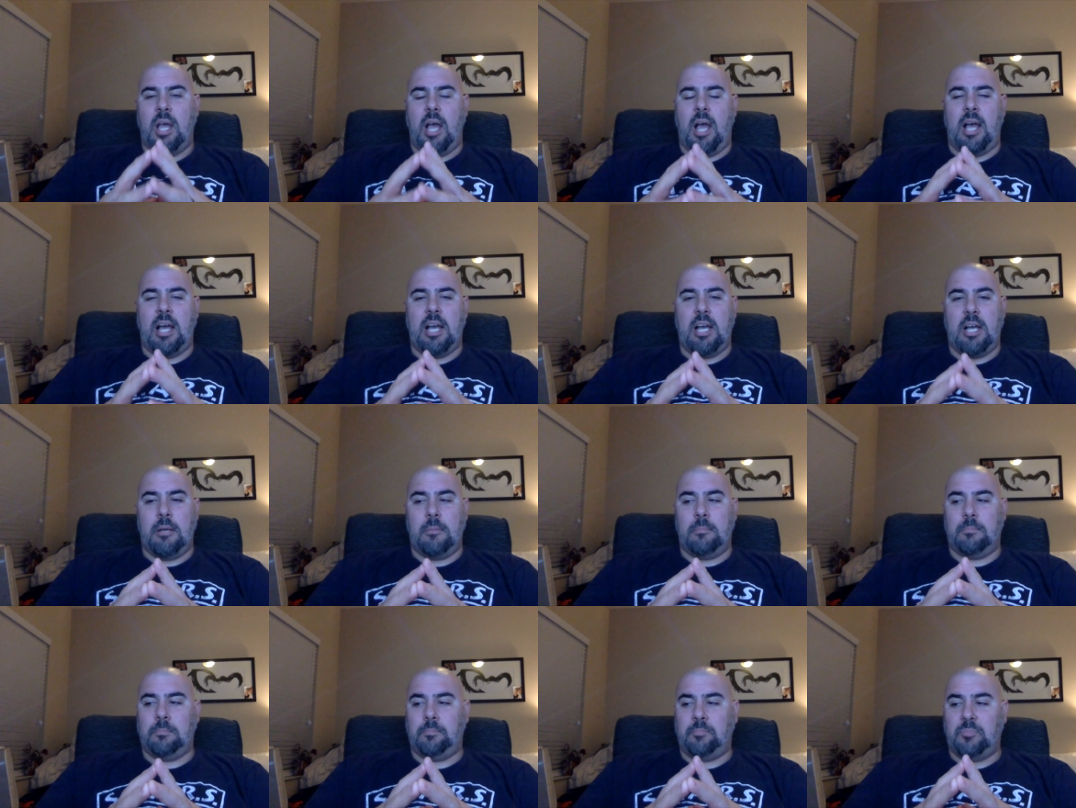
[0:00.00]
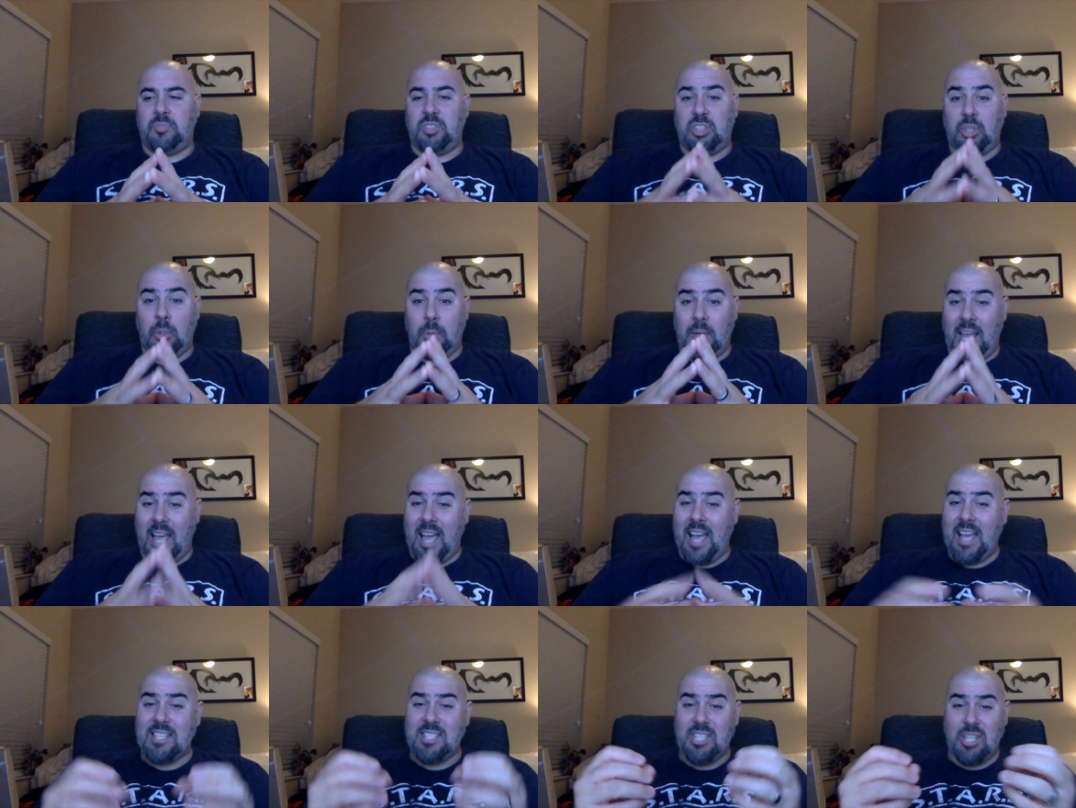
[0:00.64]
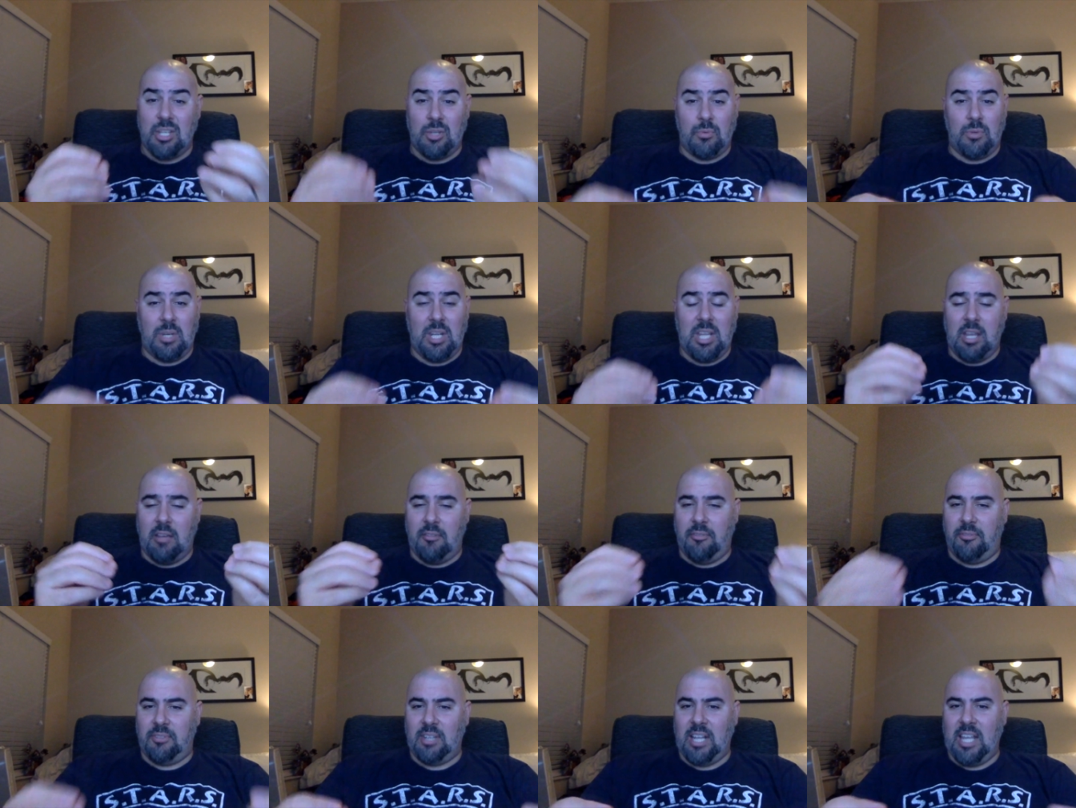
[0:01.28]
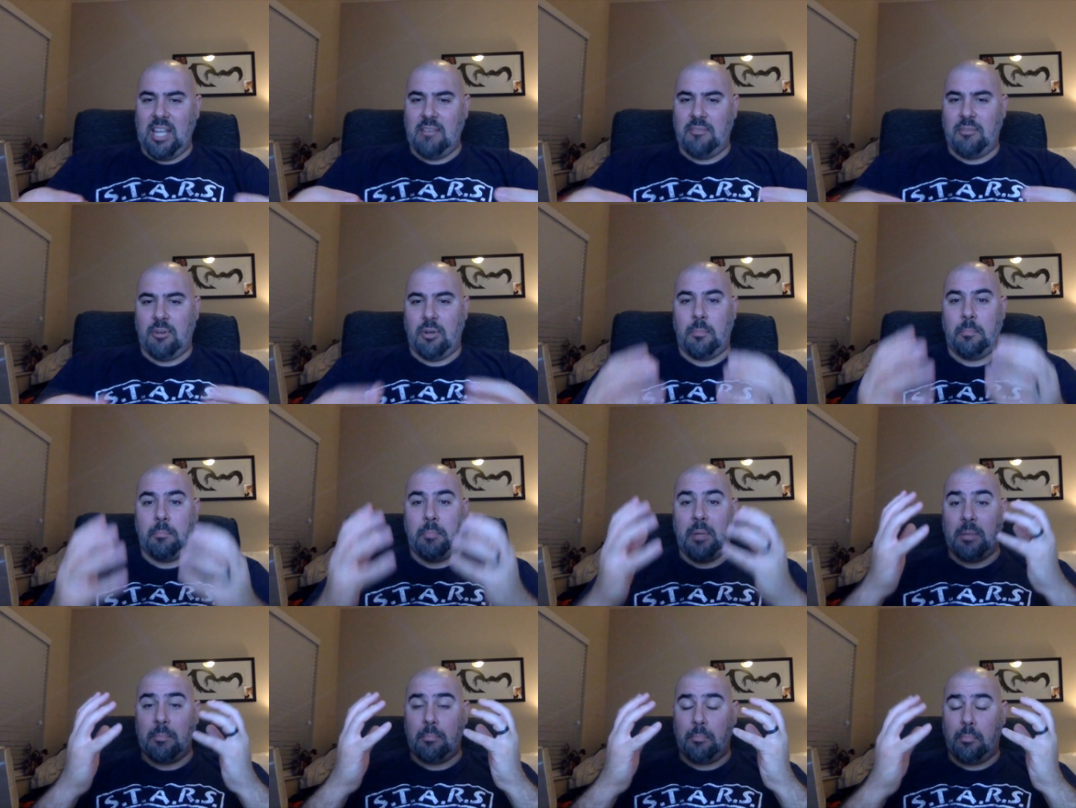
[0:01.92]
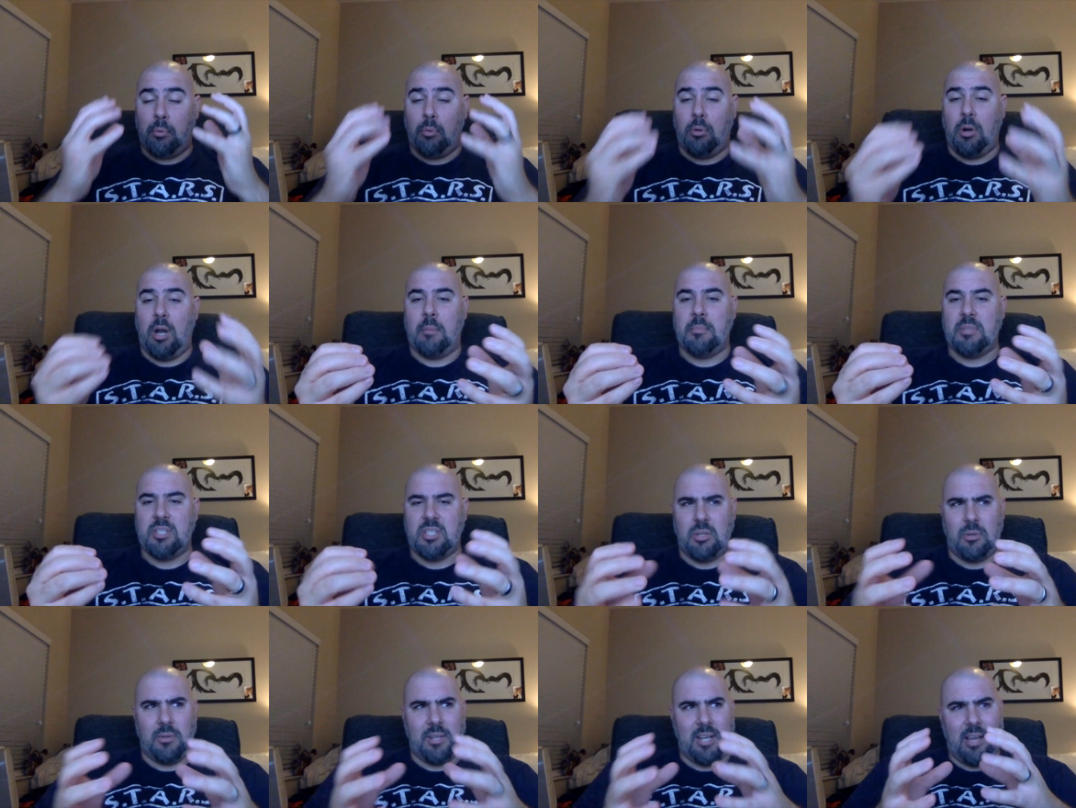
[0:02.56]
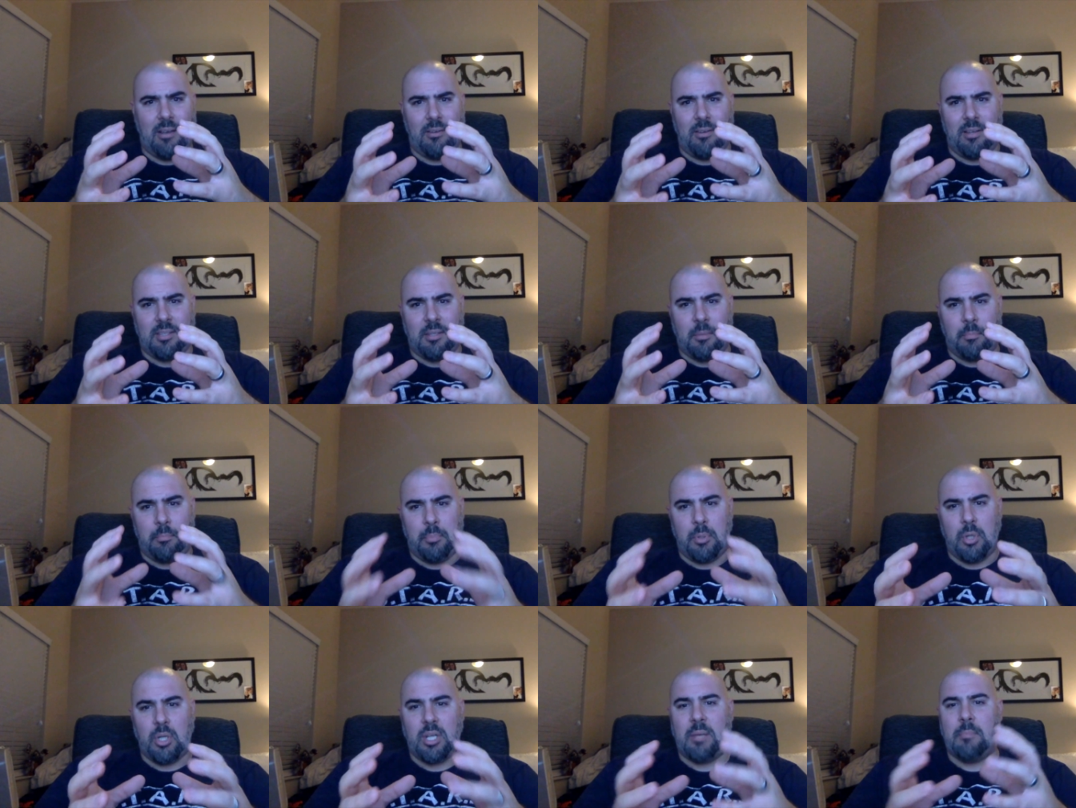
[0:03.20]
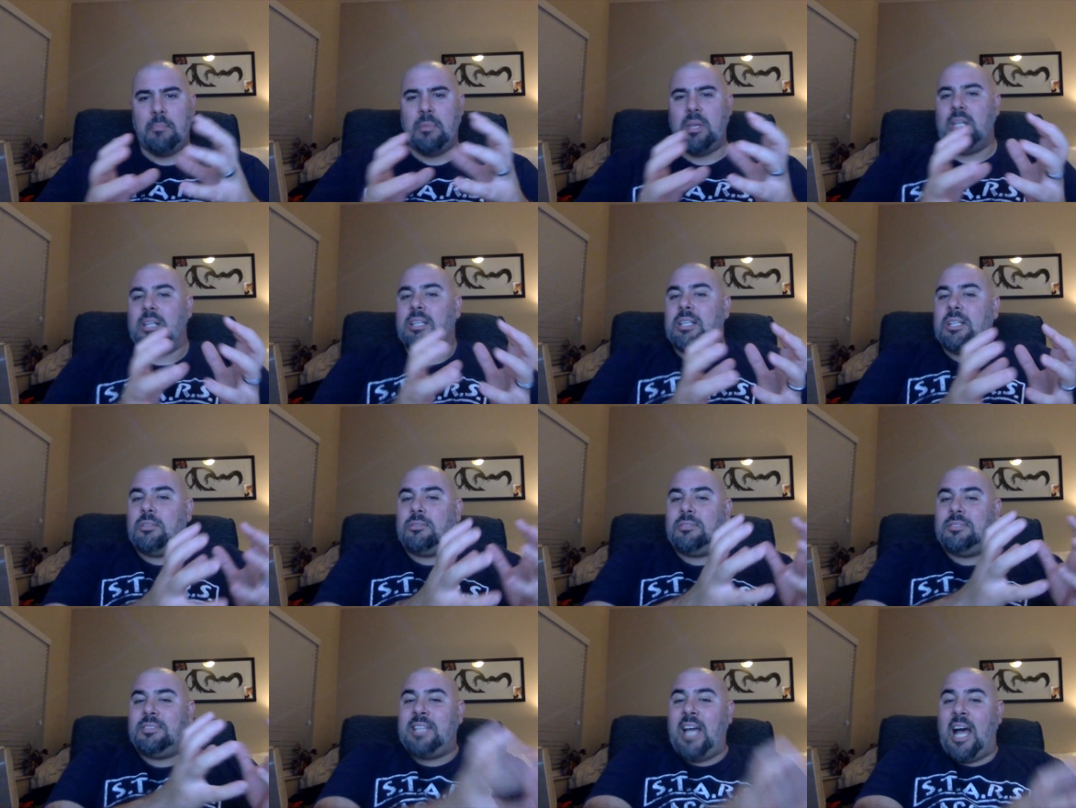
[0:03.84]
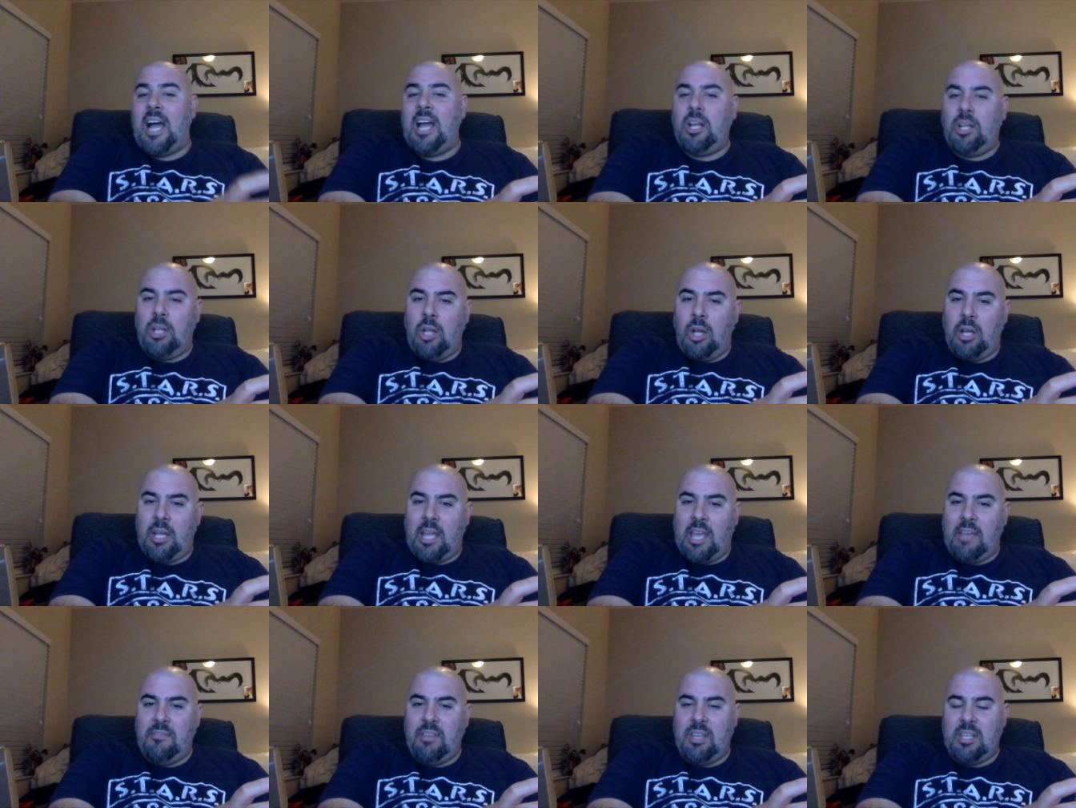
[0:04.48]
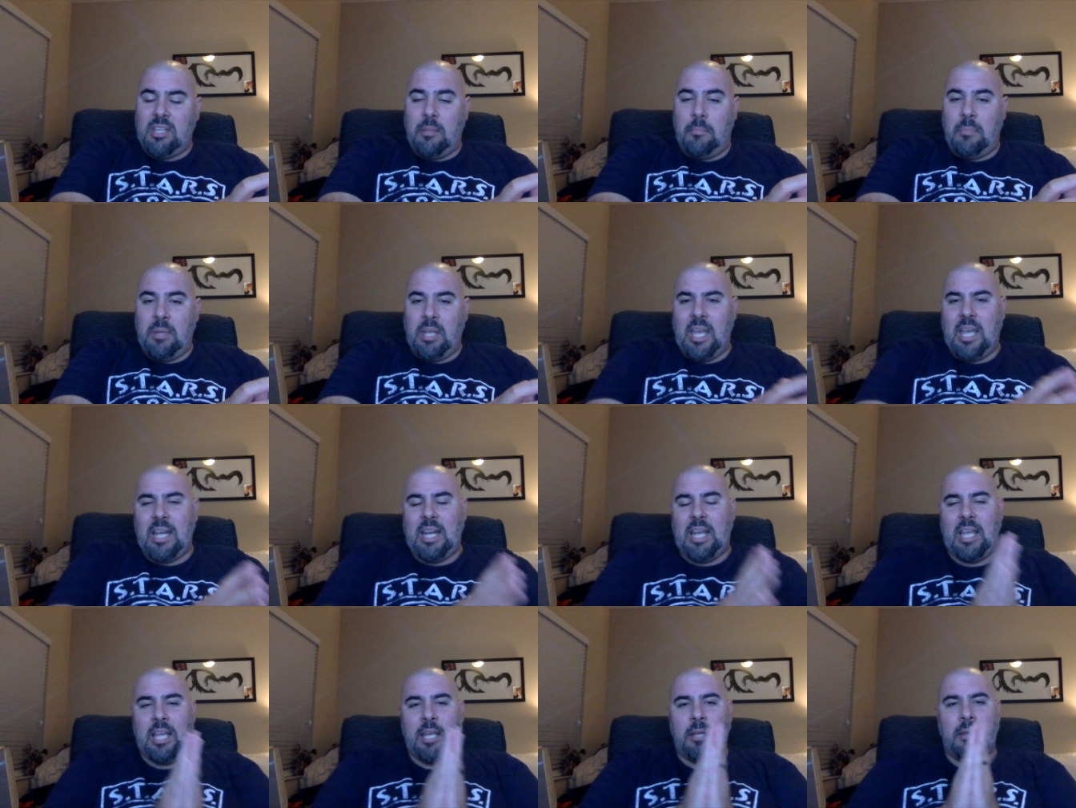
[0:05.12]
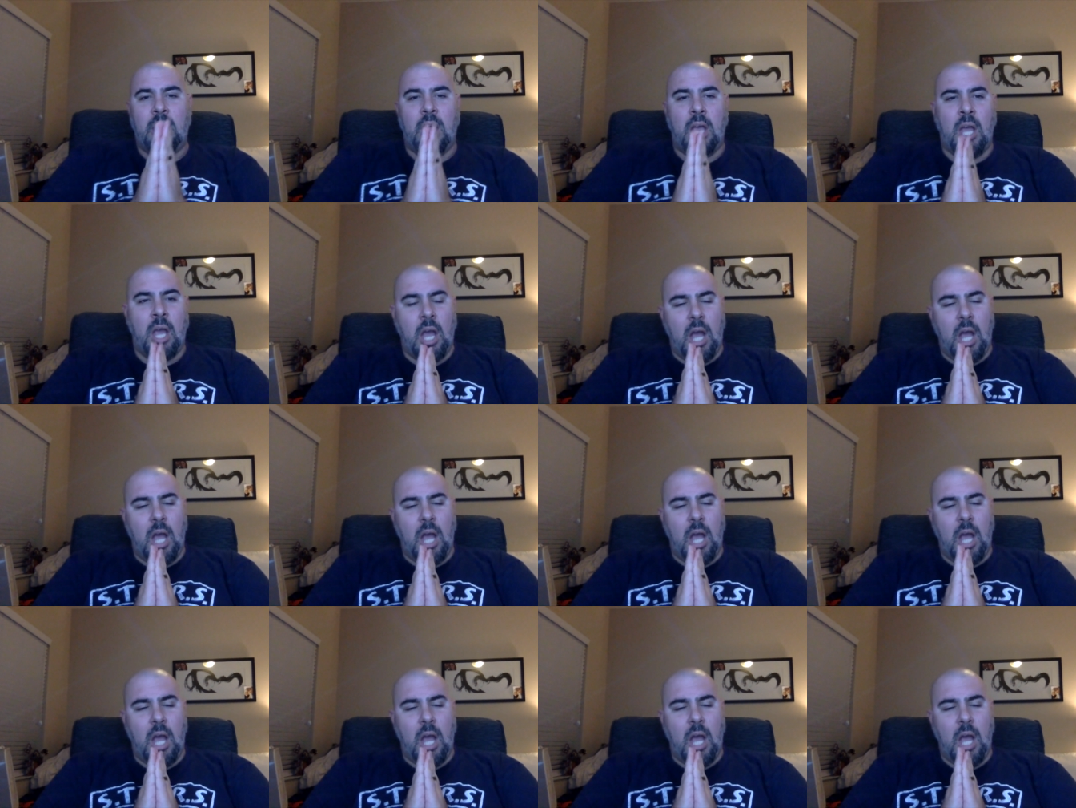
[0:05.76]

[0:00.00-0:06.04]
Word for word: um, so it has a unique flavor, but promise you, now the book can be a little dialogue heavy in the beginning.